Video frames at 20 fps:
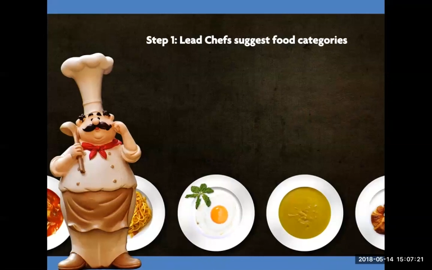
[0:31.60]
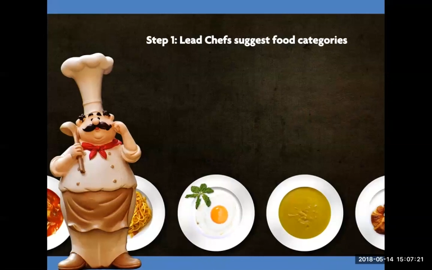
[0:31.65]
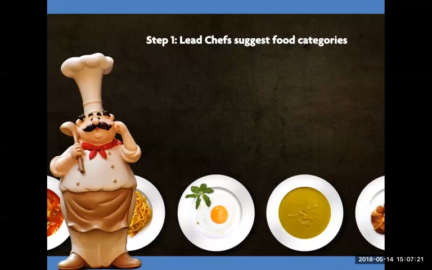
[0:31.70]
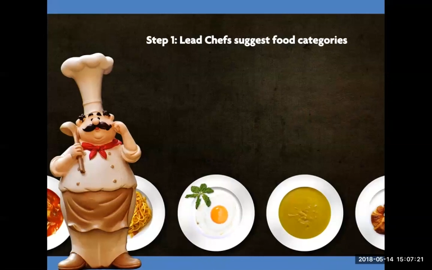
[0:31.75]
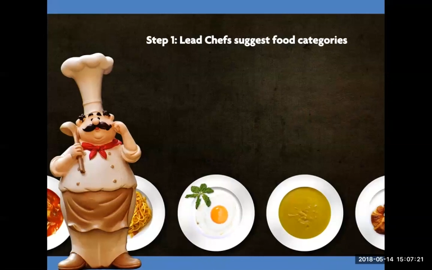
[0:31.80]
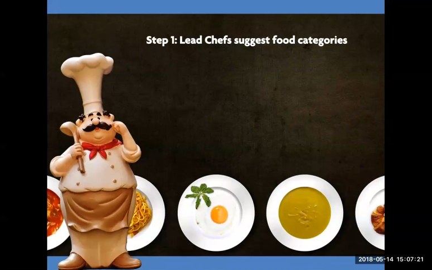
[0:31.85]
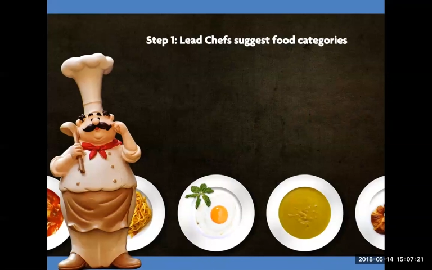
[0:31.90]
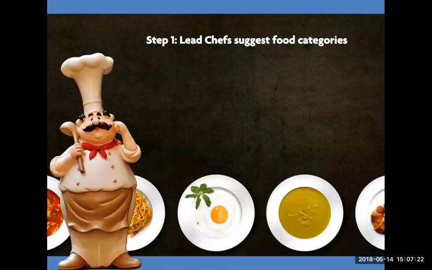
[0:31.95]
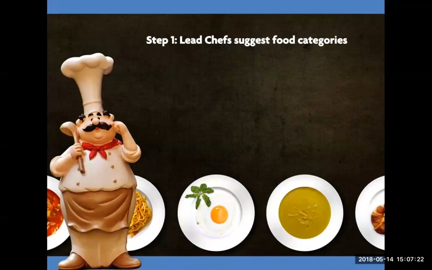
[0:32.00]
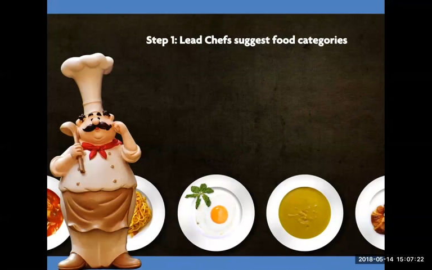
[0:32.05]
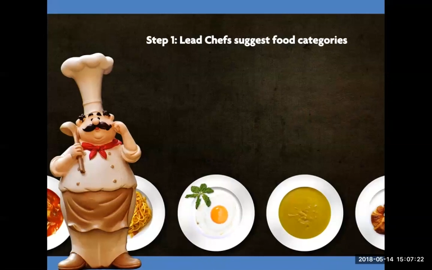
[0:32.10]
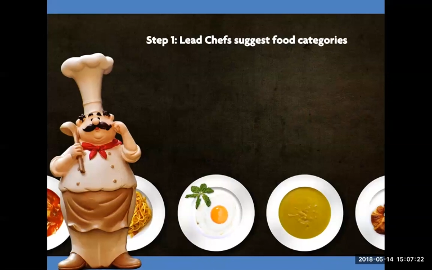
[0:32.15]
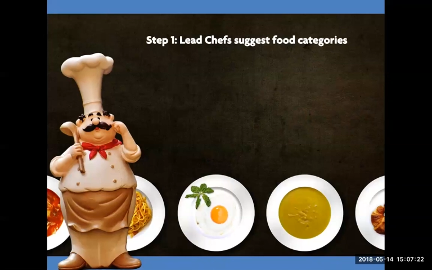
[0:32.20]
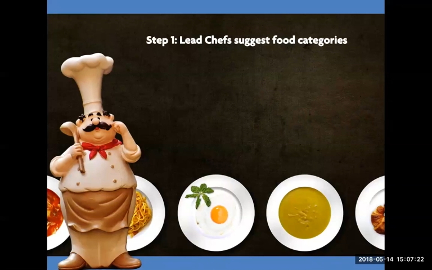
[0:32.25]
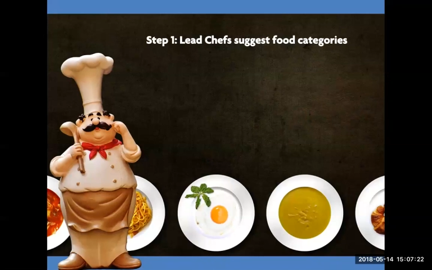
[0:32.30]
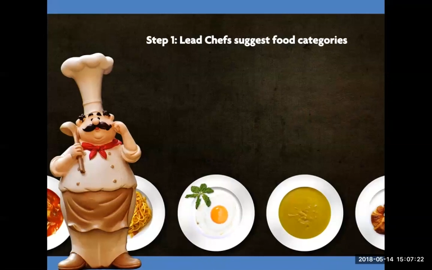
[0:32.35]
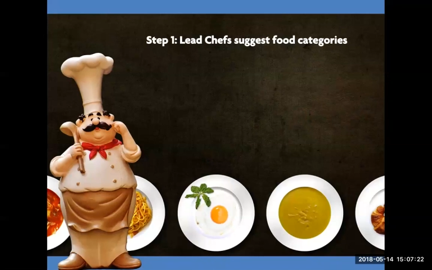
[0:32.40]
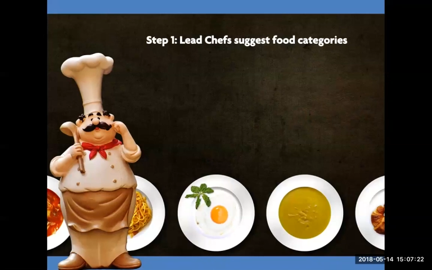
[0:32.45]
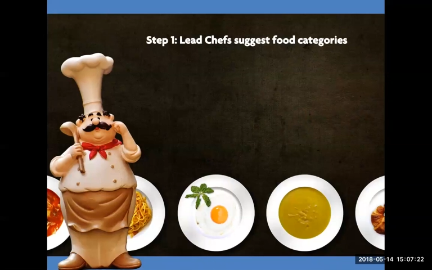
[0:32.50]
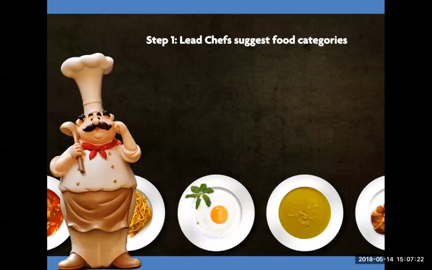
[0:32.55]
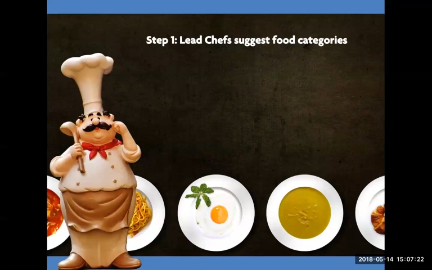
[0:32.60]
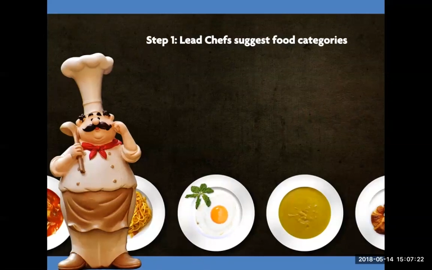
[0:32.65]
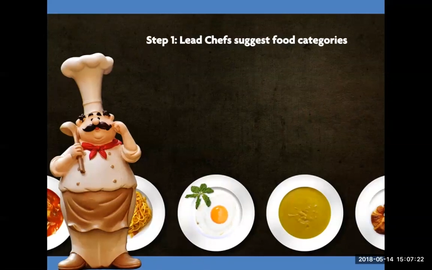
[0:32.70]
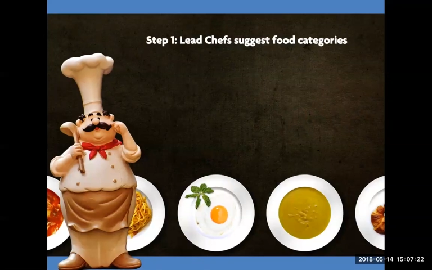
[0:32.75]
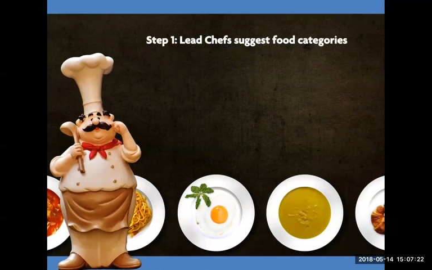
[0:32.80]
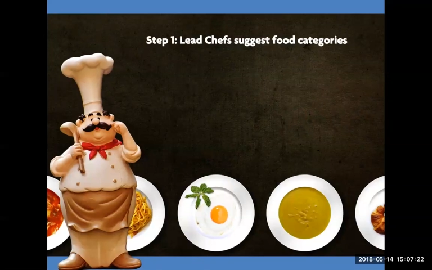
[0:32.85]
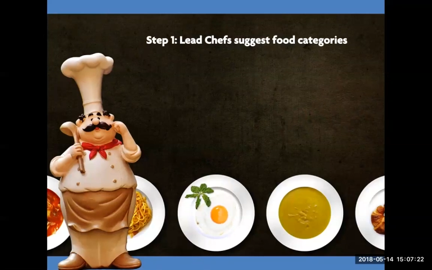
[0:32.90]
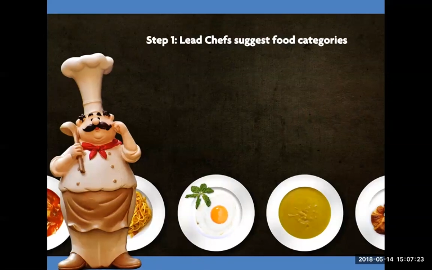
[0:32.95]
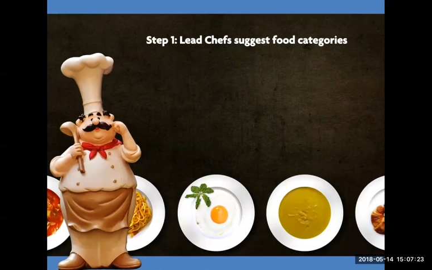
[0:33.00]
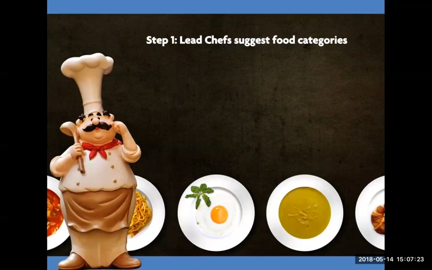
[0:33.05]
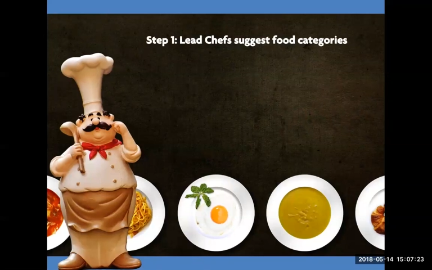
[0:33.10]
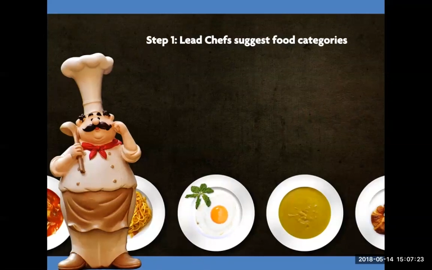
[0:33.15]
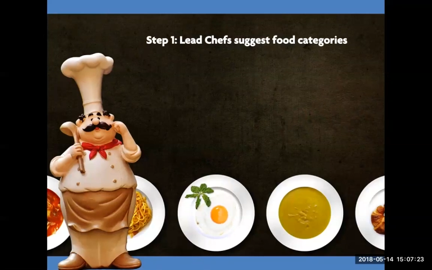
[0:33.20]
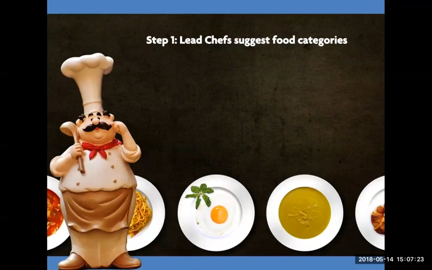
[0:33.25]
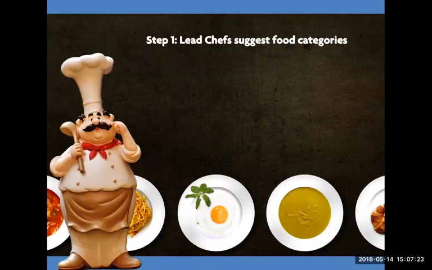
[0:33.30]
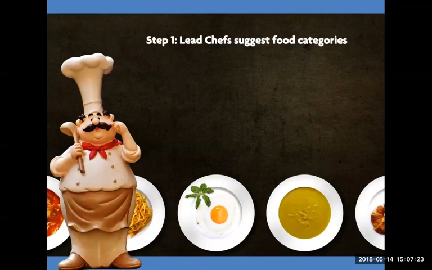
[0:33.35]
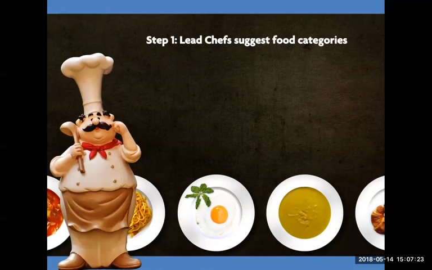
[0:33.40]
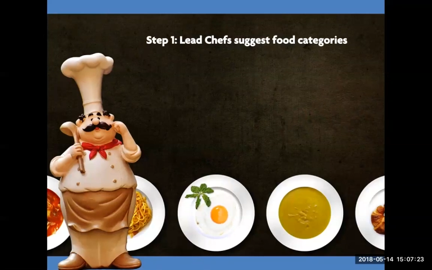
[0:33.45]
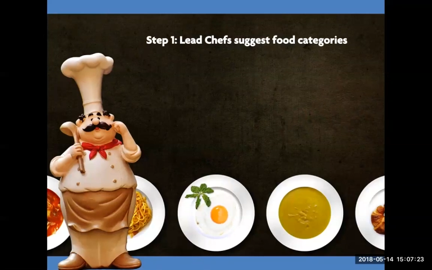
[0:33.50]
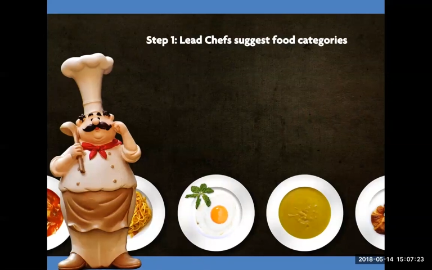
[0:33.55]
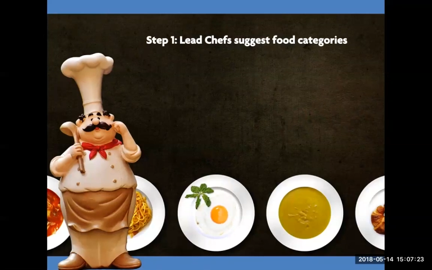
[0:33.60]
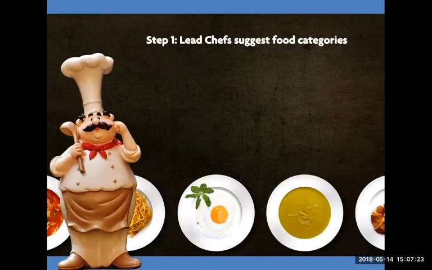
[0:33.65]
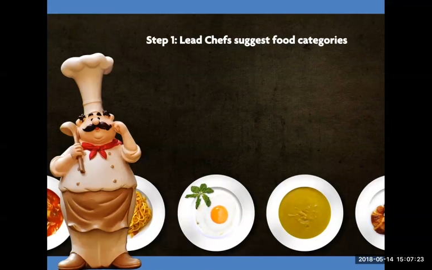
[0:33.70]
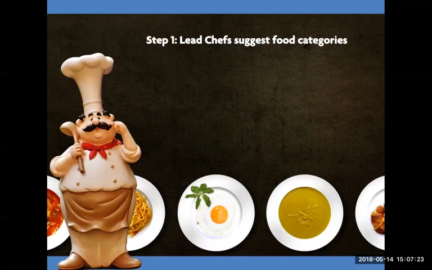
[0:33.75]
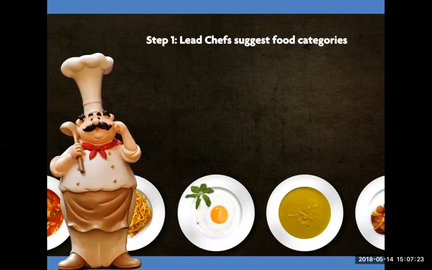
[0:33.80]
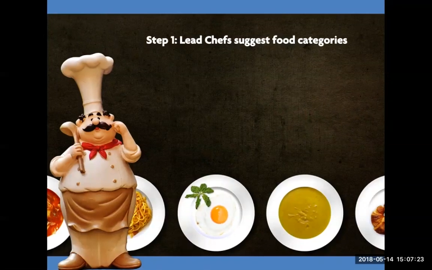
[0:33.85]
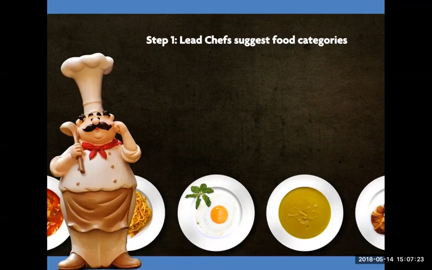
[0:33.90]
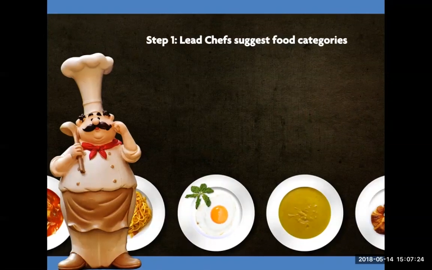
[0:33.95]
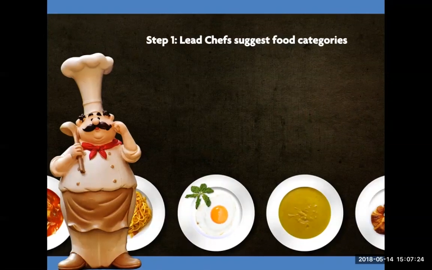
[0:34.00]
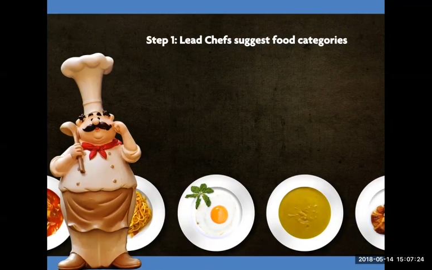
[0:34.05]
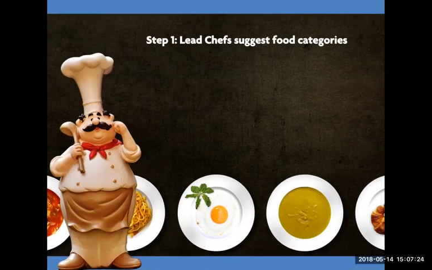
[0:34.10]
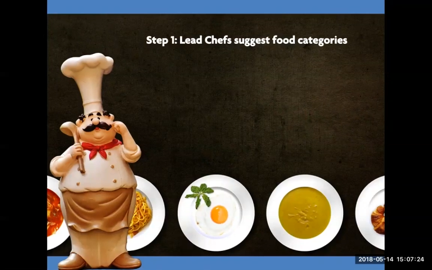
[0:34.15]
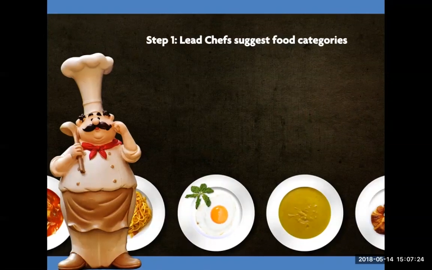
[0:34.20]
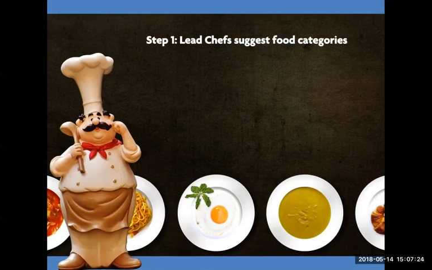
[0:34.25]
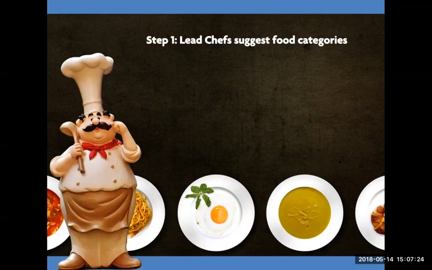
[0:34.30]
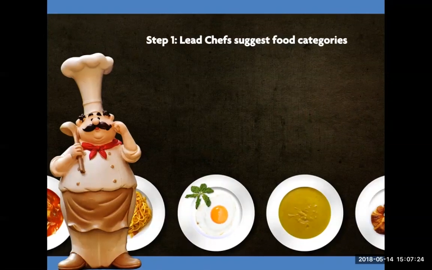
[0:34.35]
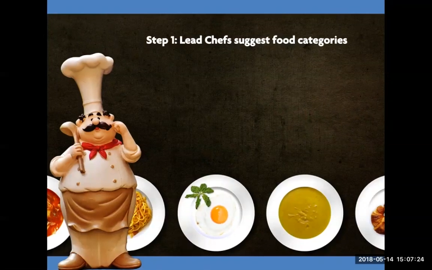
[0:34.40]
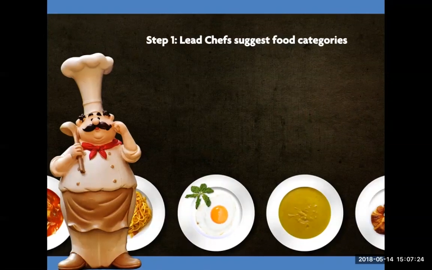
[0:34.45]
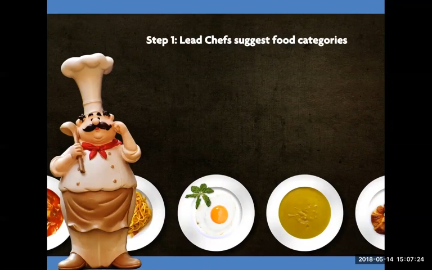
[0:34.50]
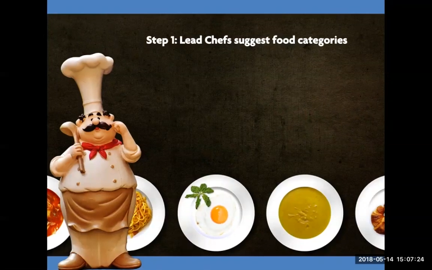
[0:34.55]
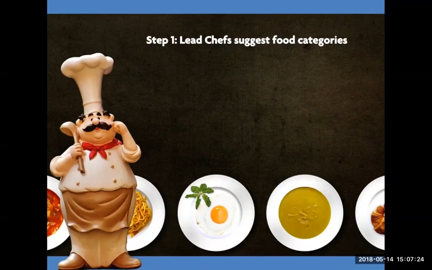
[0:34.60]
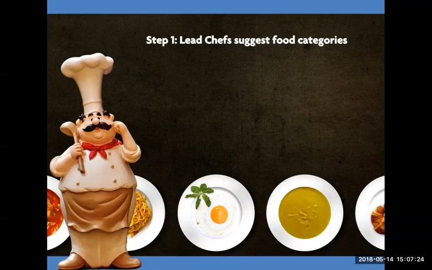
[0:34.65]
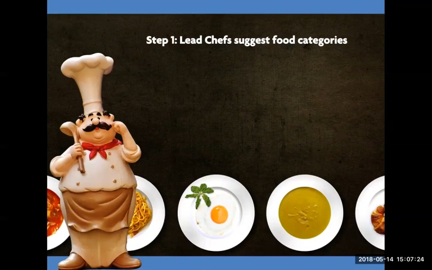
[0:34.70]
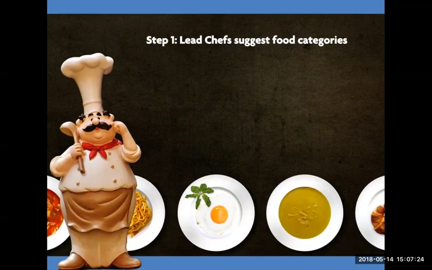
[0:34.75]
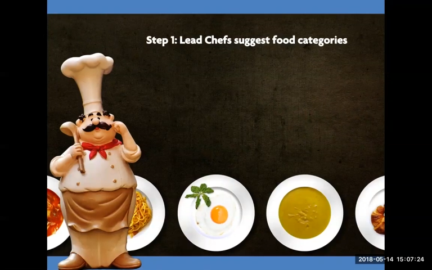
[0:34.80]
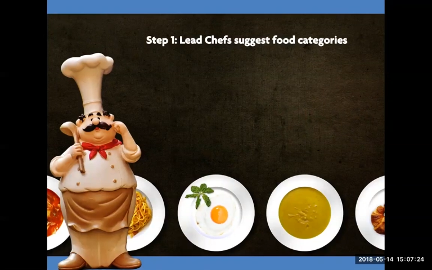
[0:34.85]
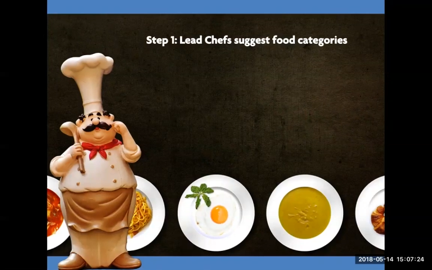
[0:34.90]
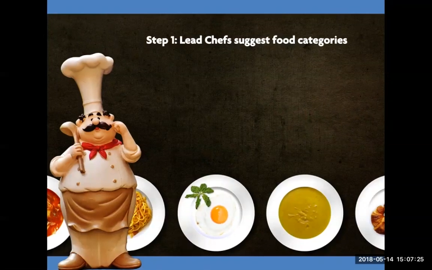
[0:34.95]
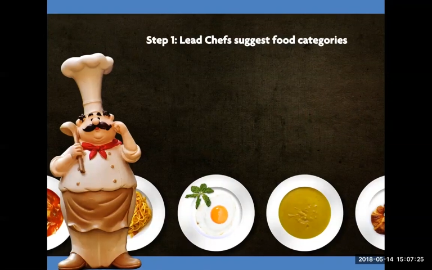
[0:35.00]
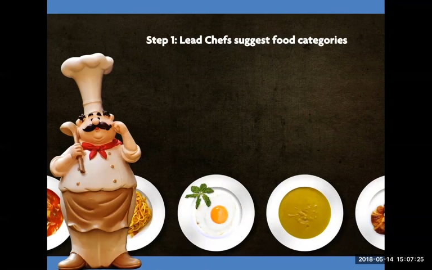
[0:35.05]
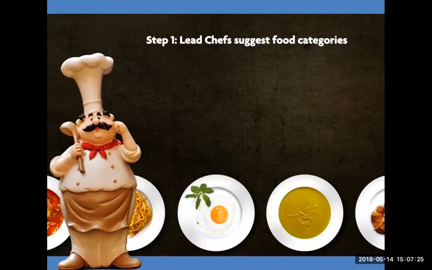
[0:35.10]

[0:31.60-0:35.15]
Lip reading: (no speaker visible)